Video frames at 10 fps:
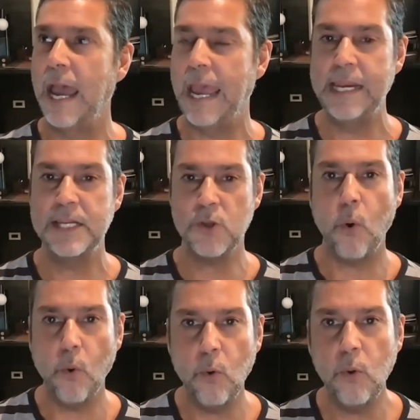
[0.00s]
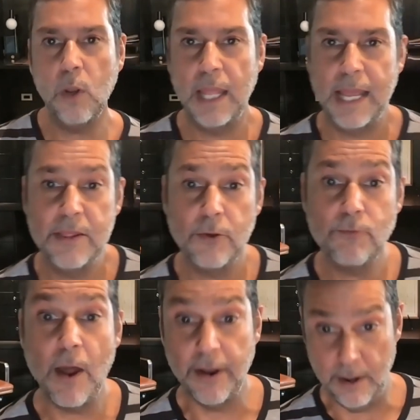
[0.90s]
It is all in the
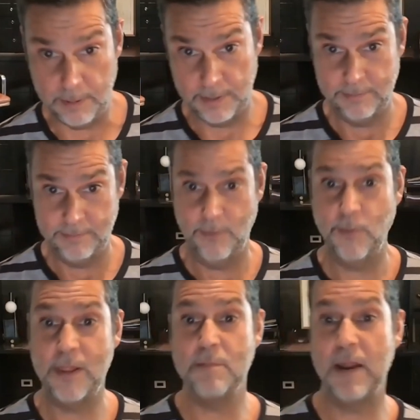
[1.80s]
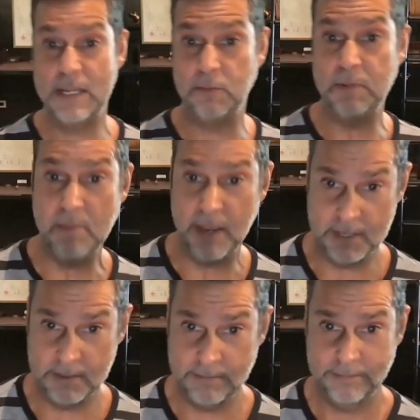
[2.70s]
run up where the money will be made.